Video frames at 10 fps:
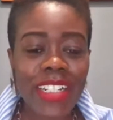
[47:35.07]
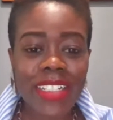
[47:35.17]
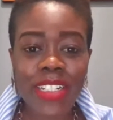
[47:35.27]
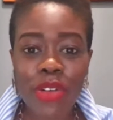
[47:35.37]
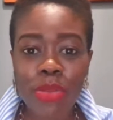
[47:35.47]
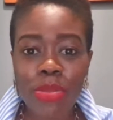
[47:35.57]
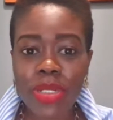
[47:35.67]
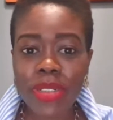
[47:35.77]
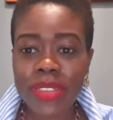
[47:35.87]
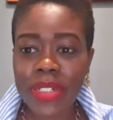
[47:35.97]

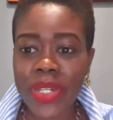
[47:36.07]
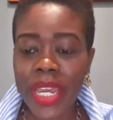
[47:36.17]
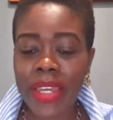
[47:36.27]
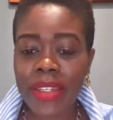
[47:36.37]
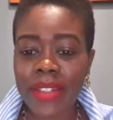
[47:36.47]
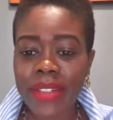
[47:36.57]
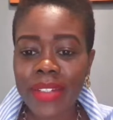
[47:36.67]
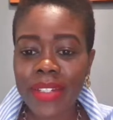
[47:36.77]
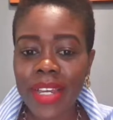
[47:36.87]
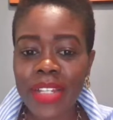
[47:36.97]
Nope. Okay.
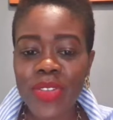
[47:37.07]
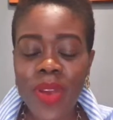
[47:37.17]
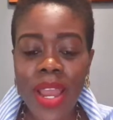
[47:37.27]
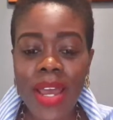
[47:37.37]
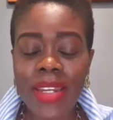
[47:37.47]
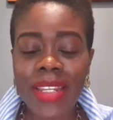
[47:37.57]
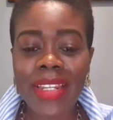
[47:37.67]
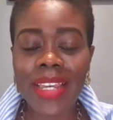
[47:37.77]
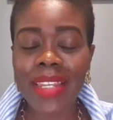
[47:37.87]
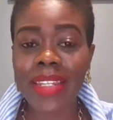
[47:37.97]
I tried.
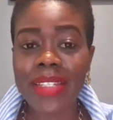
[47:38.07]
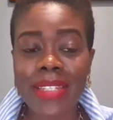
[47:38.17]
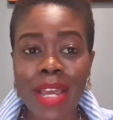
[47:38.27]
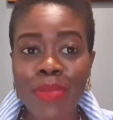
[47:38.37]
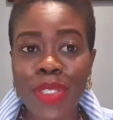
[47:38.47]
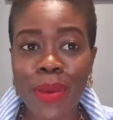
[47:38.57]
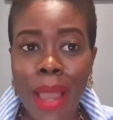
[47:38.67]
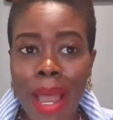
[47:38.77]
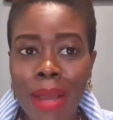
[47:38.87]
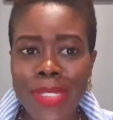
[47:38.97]
And listen, I'm so
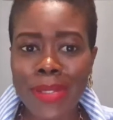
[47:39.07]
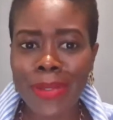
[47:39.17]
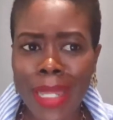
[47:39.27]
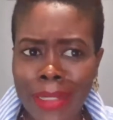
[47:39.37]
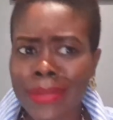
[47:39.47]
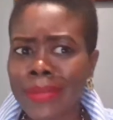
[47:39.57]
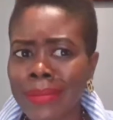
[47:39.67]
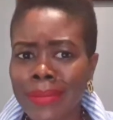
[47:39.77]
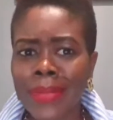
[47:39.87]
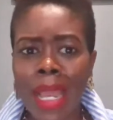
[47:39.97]
like,
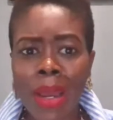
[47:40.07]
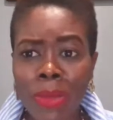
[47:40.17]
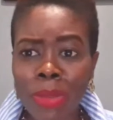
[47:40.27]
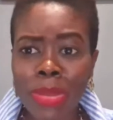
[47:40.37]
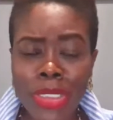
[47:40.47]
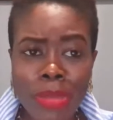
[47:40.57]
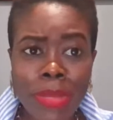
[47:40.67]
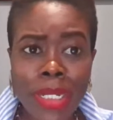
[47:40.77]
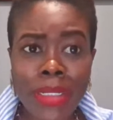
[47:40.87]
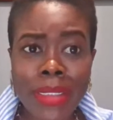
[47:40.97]
I don't want to push a
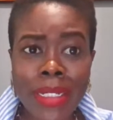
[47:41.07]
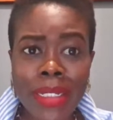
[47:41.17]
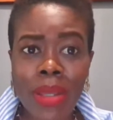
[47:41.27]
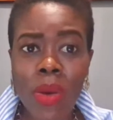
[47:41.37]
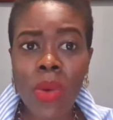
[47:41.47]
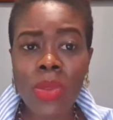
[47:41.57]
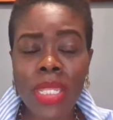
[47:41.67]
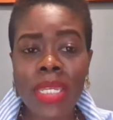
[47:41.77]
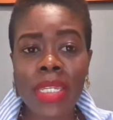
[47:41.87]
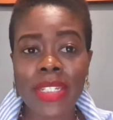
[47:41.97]
button and then the whole
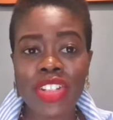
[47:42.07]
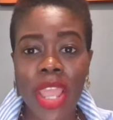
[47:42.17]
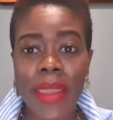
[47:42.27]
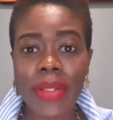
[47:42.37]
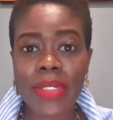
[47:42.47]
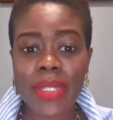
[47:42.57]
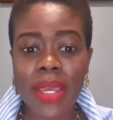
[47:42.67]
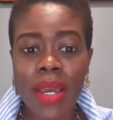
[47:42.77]
thing get jacked.